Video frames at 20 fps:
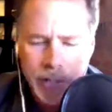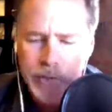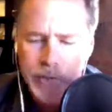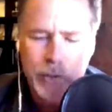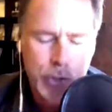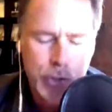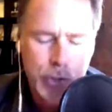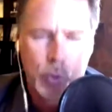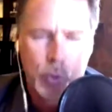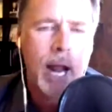is
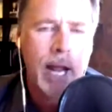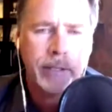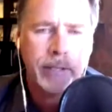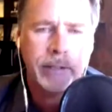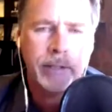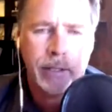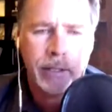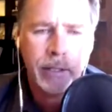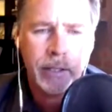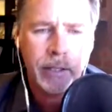
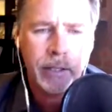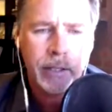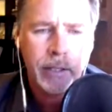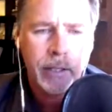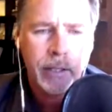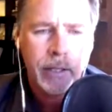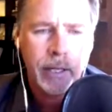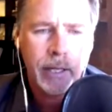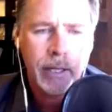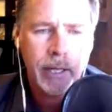attracting.
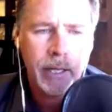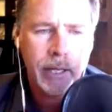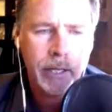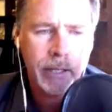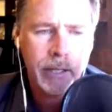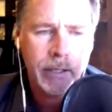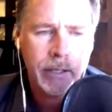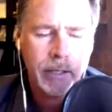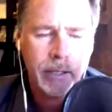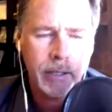
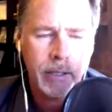And